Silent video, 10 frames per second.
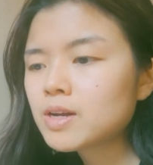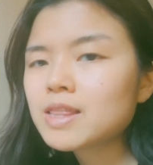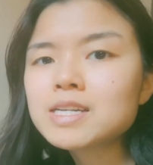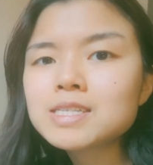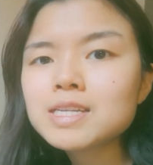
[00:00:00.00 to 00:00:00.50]
And
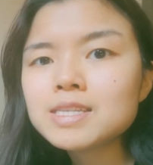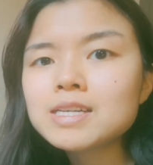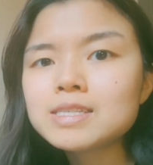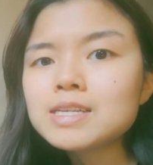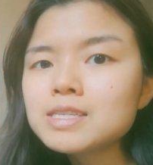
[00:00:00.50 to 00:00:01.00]
that just doesn't
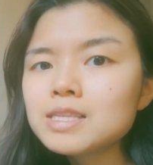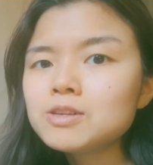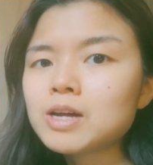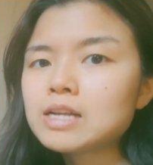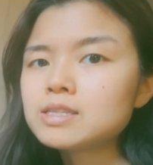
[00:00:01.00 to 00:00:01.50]
exist in the
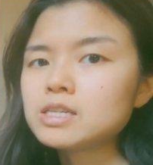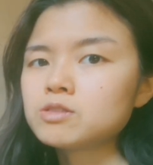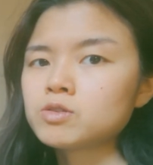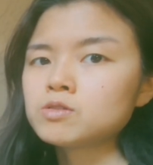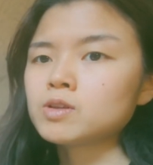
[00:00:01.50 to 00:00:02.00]
United States,
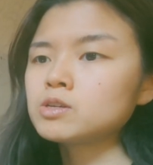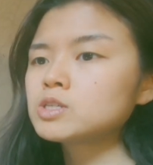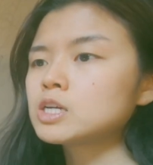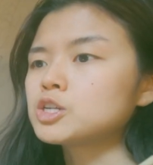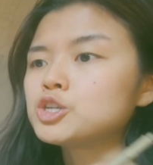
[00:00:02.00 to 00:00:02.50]
first of all. There's
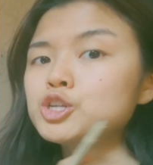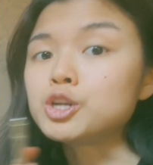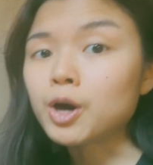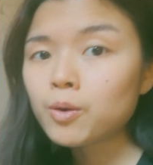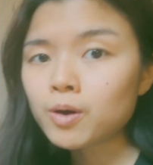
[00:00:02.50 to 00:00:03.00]
like
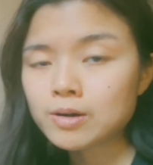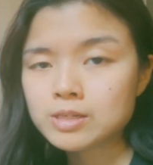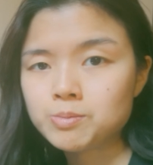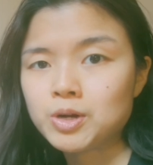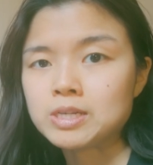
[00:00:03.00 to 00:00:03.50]
no
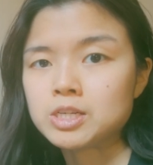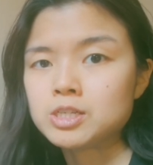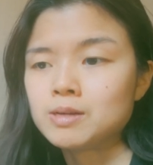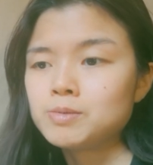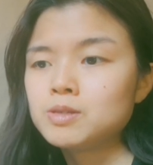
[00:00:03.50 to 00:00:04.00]
artist
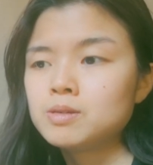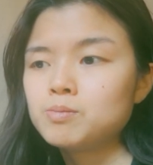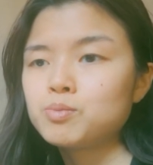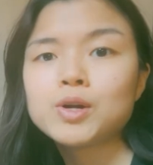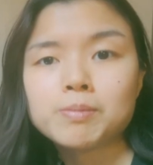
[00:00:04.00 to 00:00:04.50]
apprenticeships,
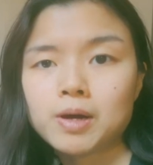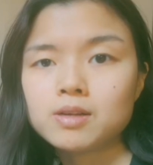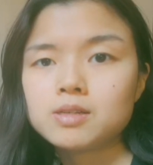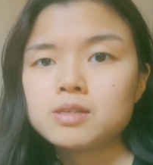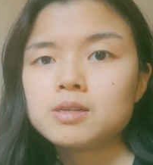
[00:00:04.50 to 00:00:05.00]
pretty
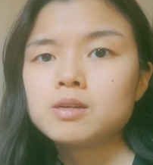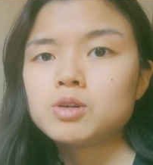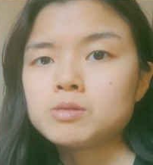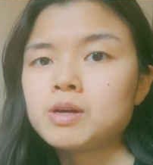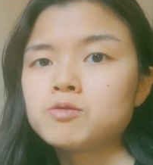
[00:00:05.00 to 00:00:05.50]
much.
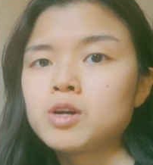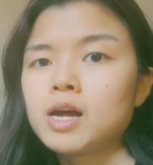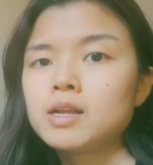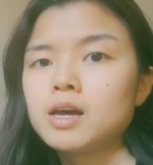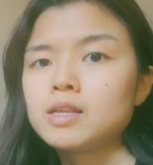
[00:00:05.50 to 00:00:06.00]
Trust me, I've
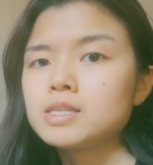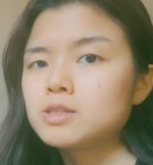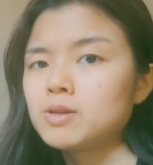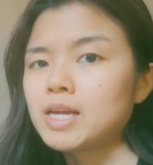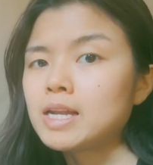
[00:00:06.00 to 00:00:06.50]
tried. Unless
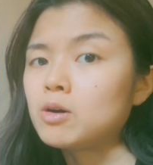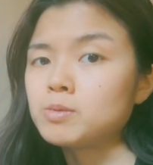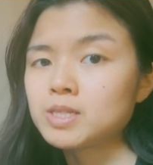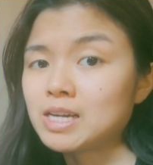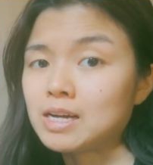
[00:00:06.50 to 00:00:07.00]
they're like in
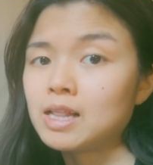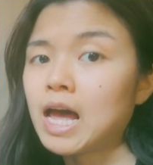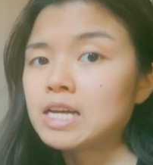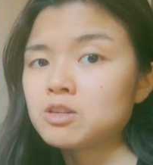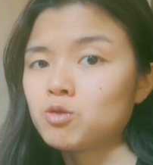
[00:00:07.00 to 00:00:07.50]
almost like a
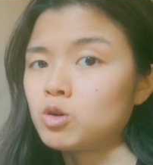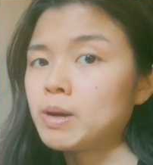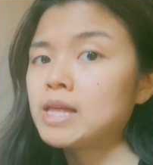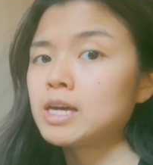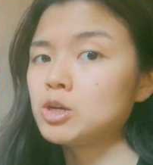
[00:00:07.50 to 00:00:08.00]
class
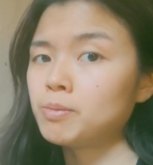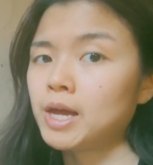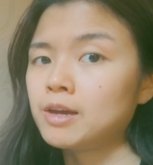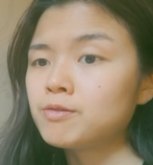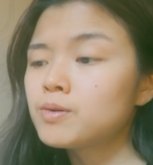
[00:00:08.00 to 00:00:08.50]
format that you
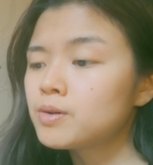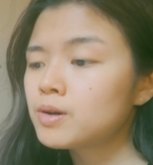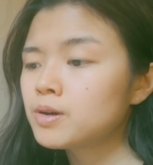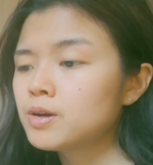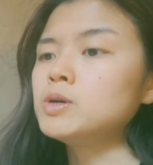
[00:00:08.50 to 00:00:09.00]
pay
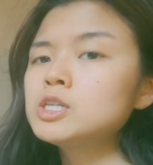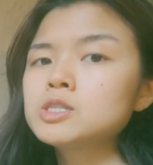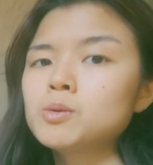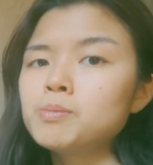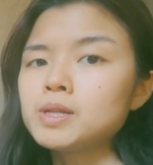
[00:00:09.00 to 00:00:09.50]
for. We
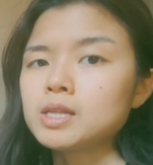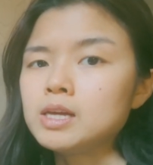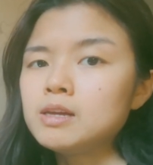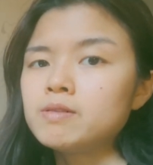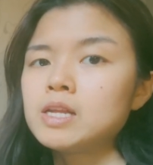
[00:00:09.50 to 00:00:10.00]
just don't
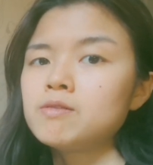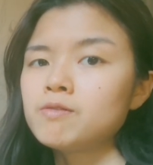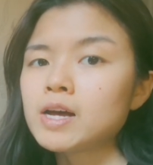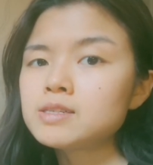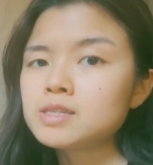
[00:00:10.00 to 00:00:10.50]
believe in
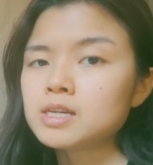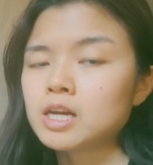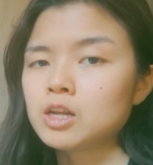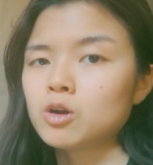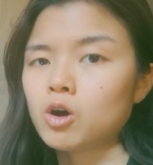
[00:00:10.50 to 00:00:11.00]
investing
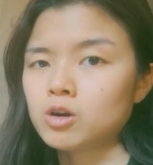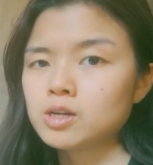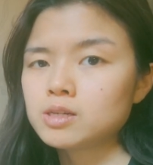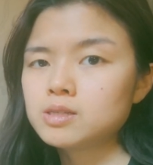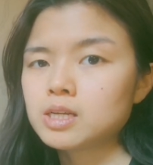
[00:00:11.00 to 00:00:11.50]
in an
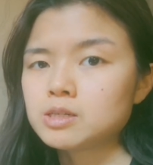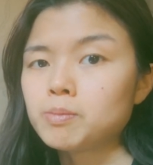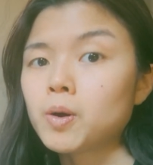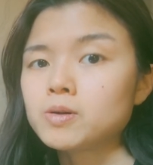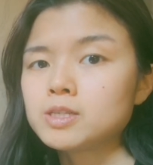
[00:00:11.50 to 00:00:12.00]
artist as a
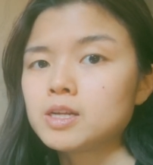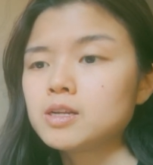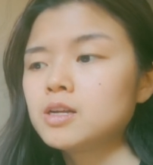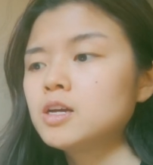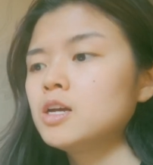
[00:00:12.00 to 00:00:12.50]

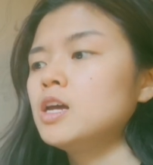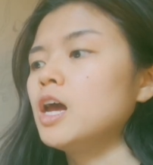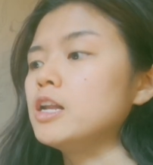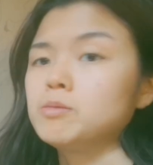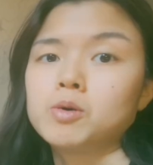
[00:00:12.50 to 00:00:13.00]
person
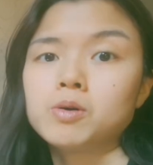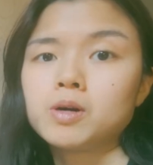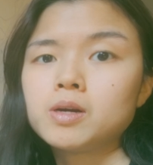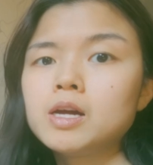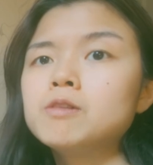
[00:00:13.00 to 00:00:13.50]

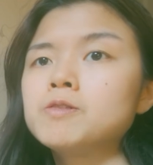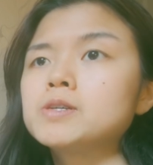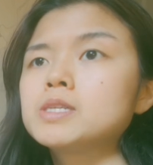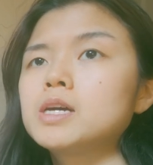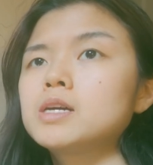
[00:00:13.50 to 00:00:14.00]
anymore, it
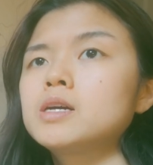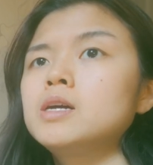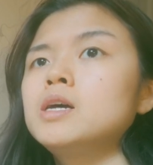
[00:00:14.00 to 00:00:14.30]
feels like.